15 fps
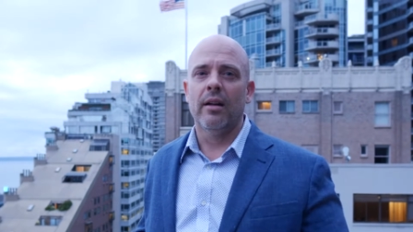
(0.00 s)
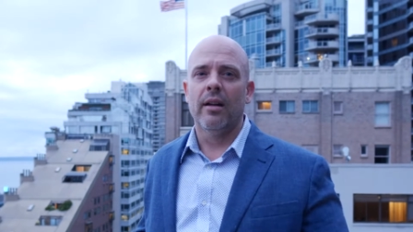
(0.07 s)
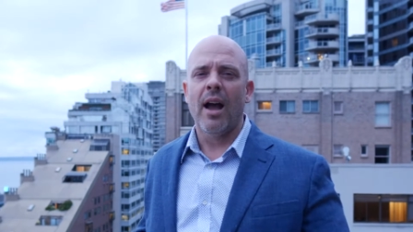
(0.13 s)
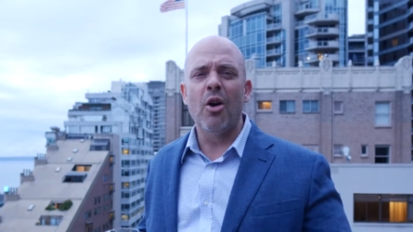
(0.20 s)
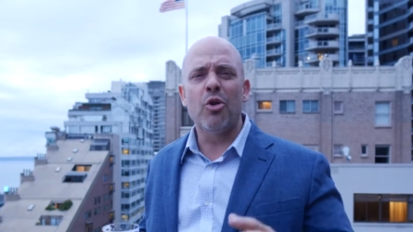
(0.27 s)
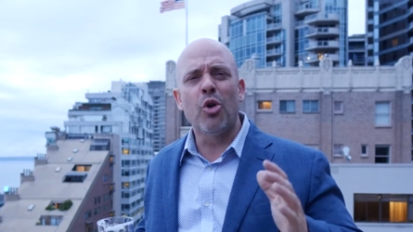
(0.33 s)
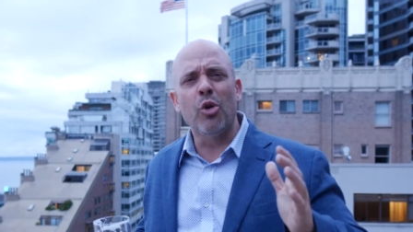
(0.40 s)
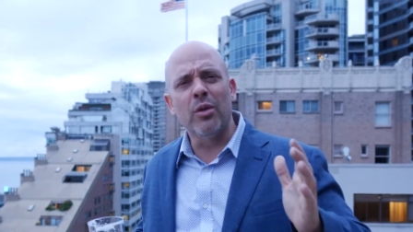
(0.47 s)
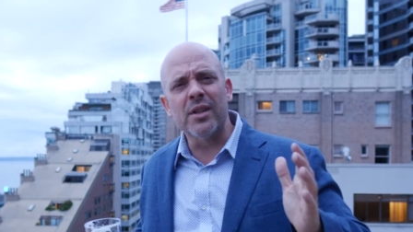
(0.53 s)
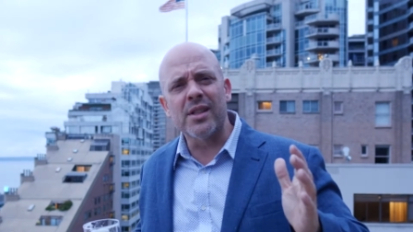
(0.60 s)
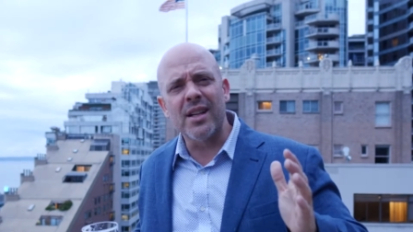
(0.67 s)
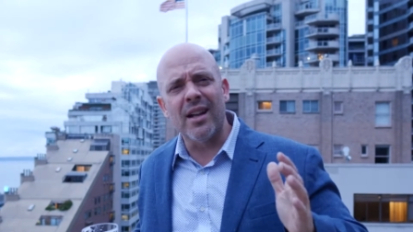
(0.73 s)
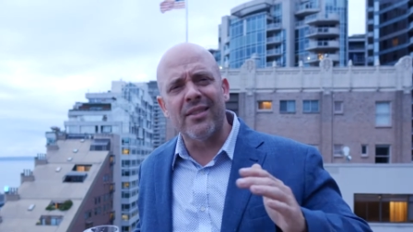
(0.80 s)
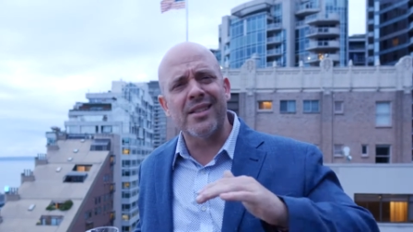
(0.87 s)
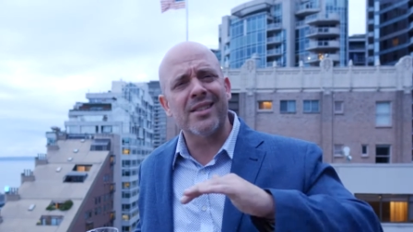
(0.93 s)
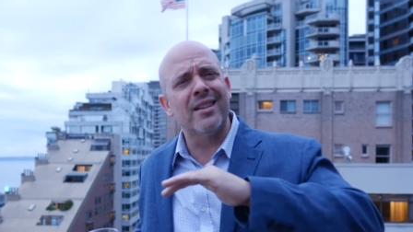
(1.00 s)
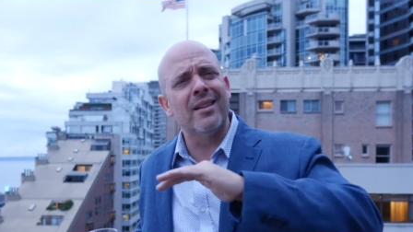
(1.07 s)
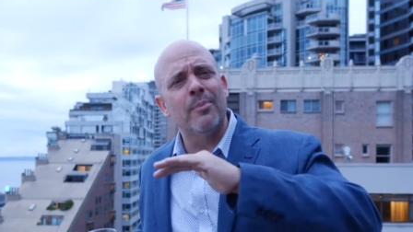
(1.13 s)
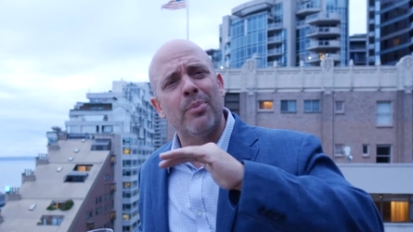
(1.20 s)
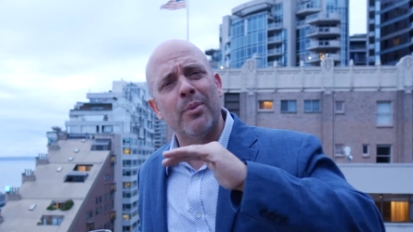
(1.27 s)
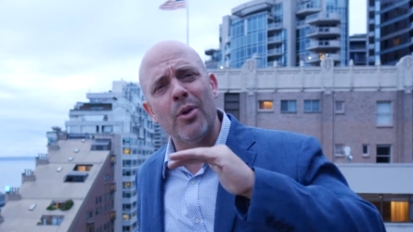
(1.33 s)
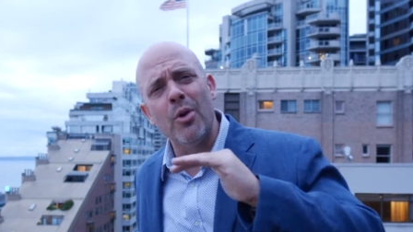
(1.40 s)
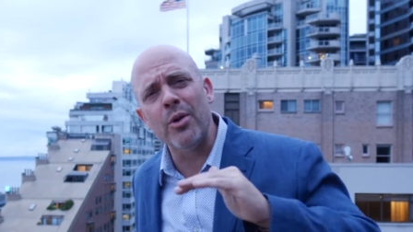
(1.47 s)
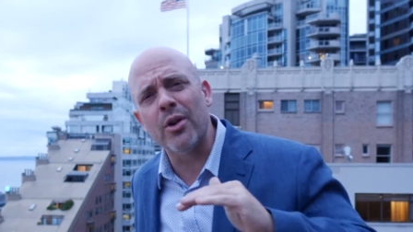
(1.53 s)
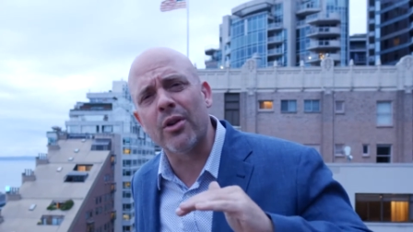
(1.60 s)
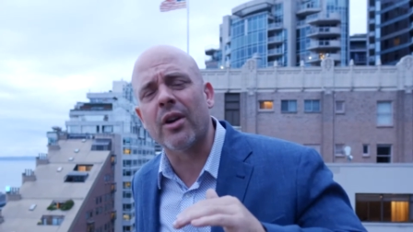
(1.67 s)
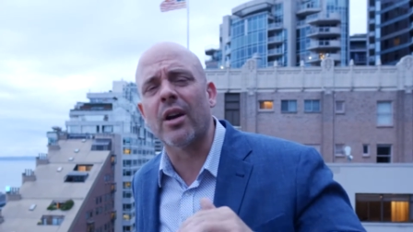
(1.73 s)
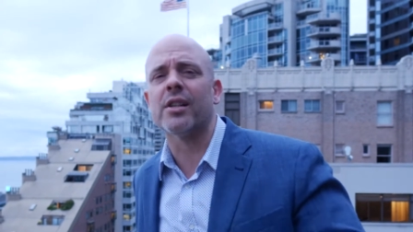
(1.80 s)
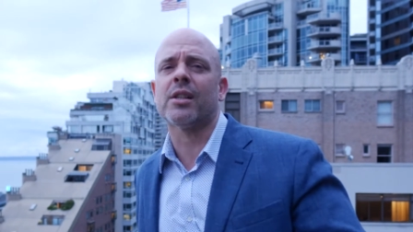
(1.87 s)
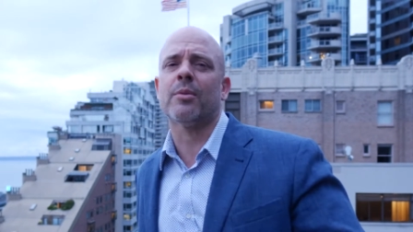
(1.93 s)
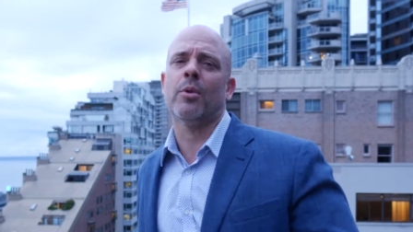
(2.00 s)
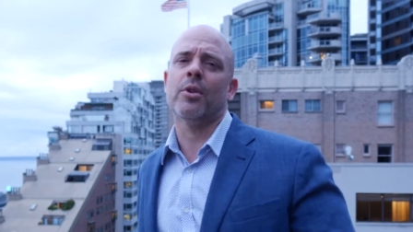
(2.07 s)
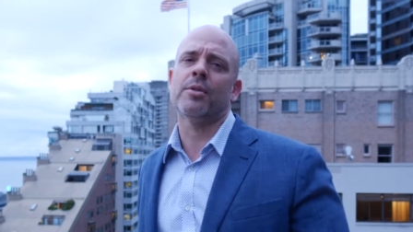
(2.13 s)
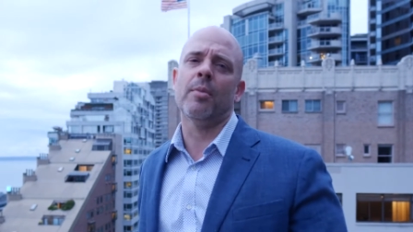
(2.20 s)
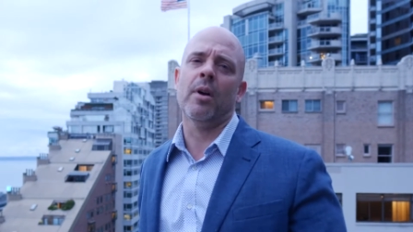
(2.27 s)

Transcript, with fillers: How cool is that? That's gonna blow your customers'